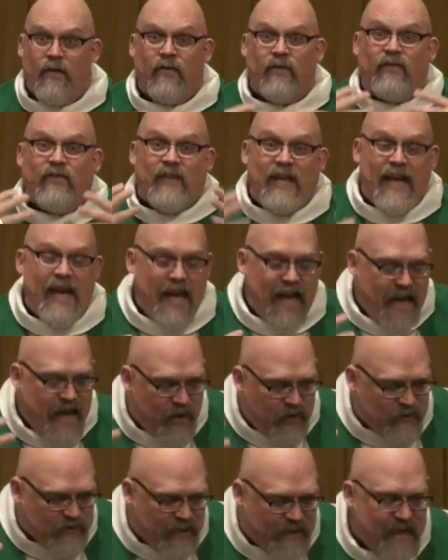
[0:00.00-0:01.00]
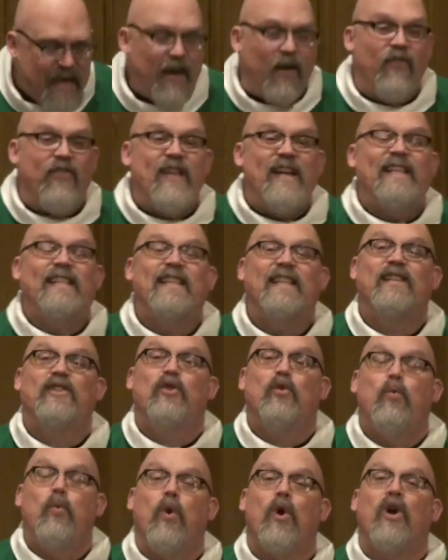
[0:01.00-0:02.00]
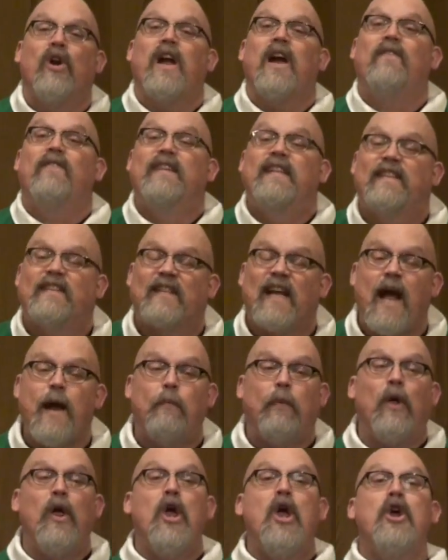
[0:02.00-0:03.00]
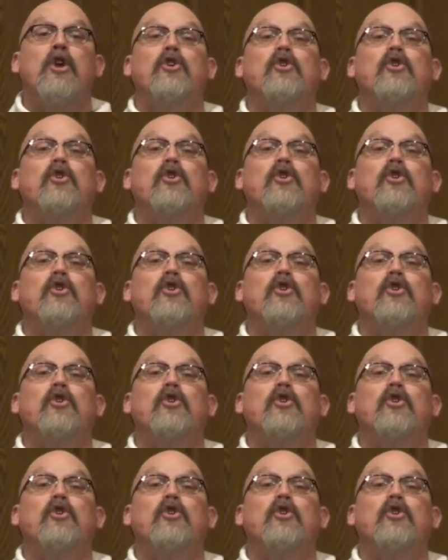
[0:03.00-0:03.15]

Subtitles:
See, here's the deal. This is the work of a disciple.